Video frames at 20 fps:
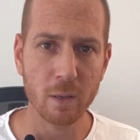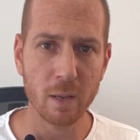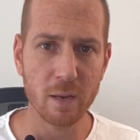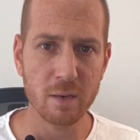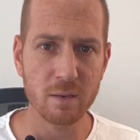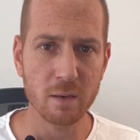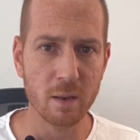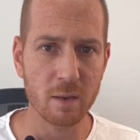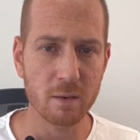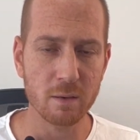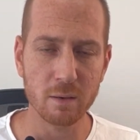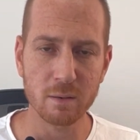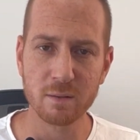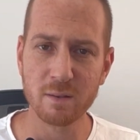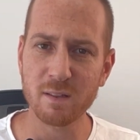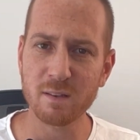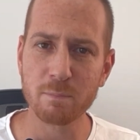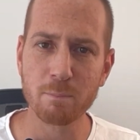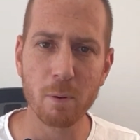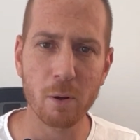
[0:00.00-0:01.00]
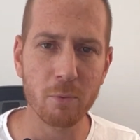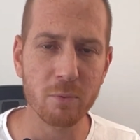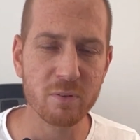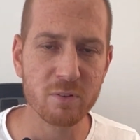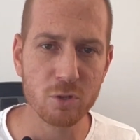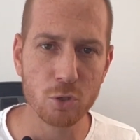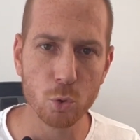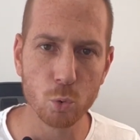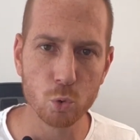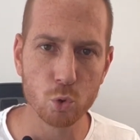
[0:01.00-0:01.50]
And this bear
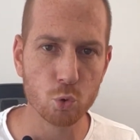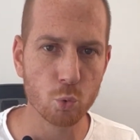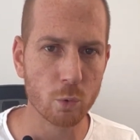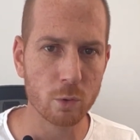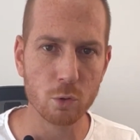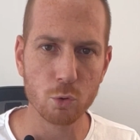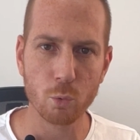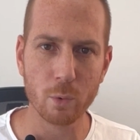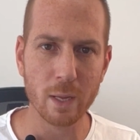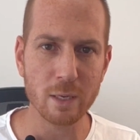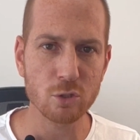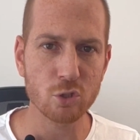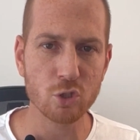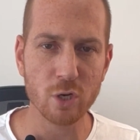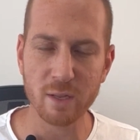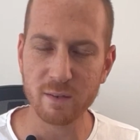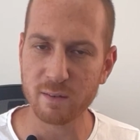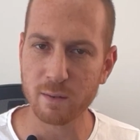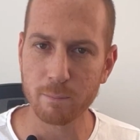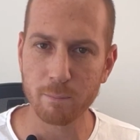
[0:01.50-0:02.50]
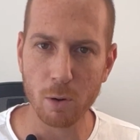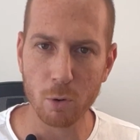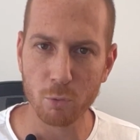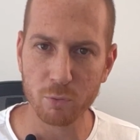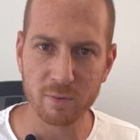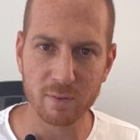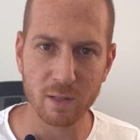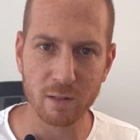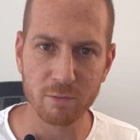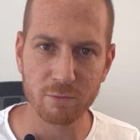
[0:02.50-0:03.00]
is huge. You can't chase him by
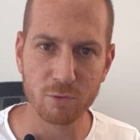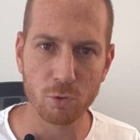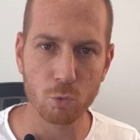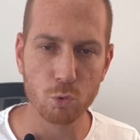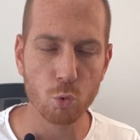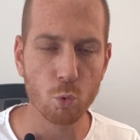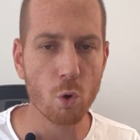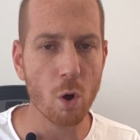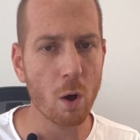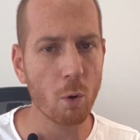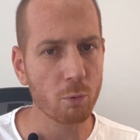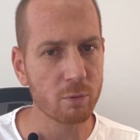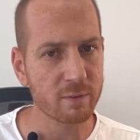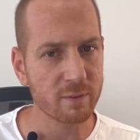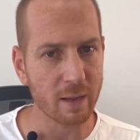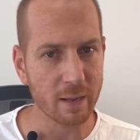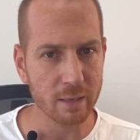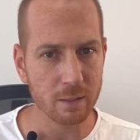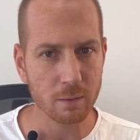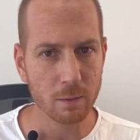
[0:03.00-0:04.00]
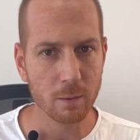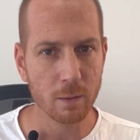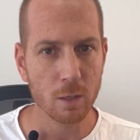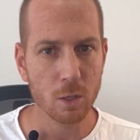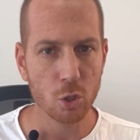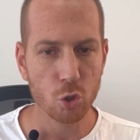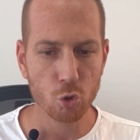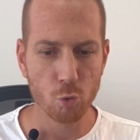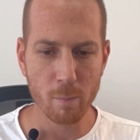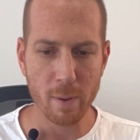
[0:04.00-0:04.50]
yourself. So you go outside.
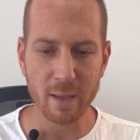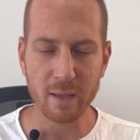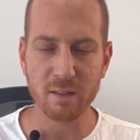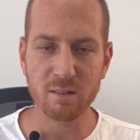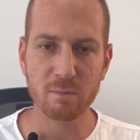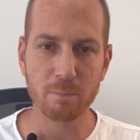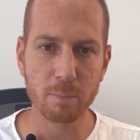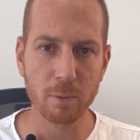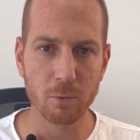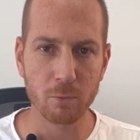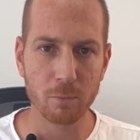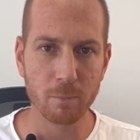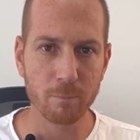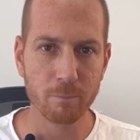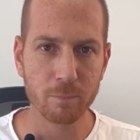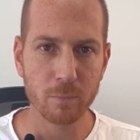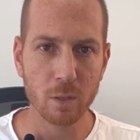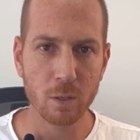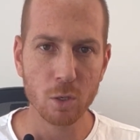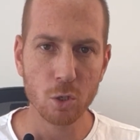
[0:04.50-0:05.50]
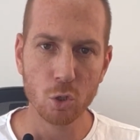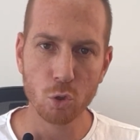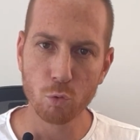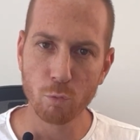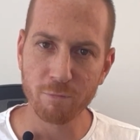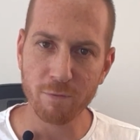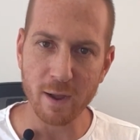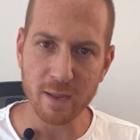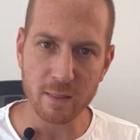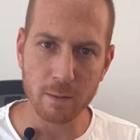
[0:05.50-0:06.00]
You make a spear,
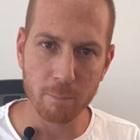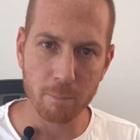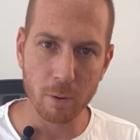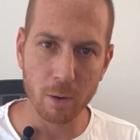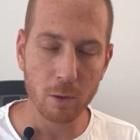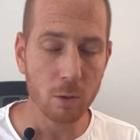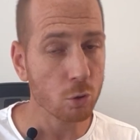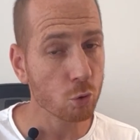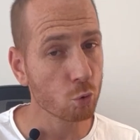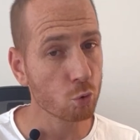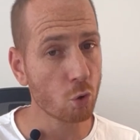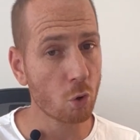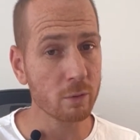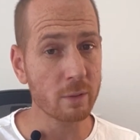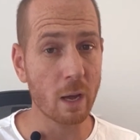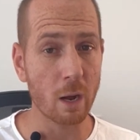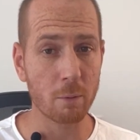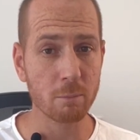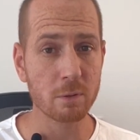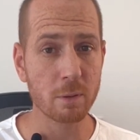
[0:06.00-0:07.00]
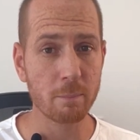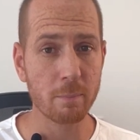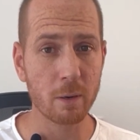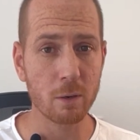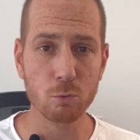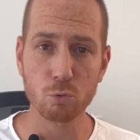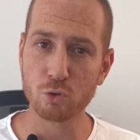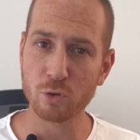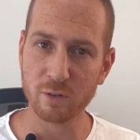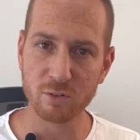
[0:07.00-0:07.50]
you fight the bear, you don't harm the
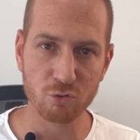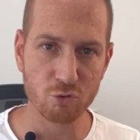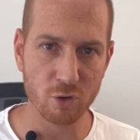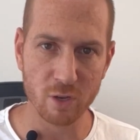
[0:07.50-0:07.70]
bear, you just